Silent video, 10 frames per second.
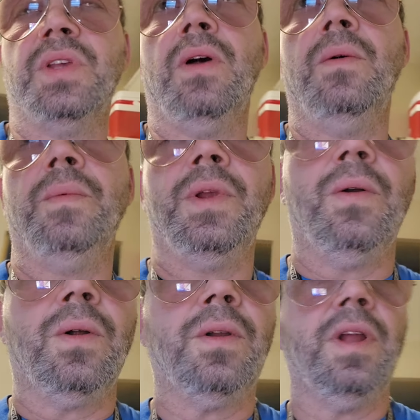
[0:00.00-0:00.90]
so he
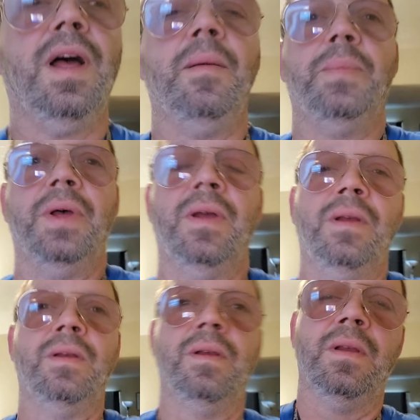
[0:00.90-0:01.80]
ordered up
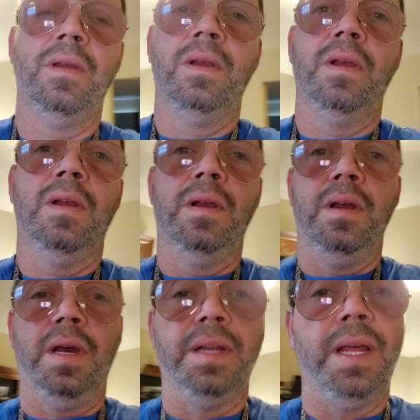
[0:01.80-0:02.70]

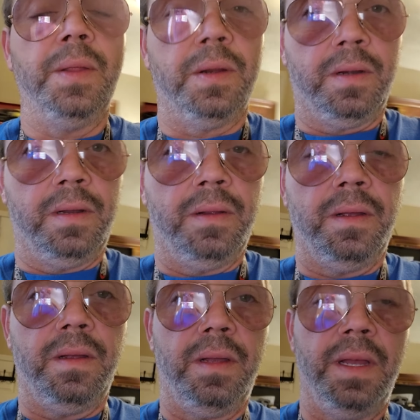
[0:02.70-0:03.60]
another
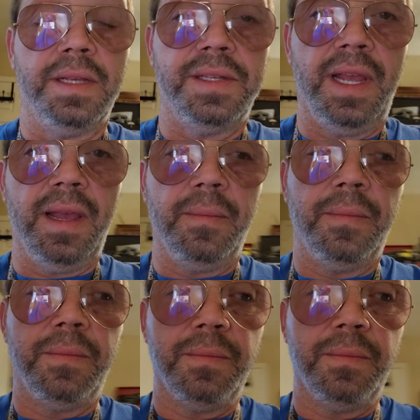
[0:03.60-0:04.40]
exam,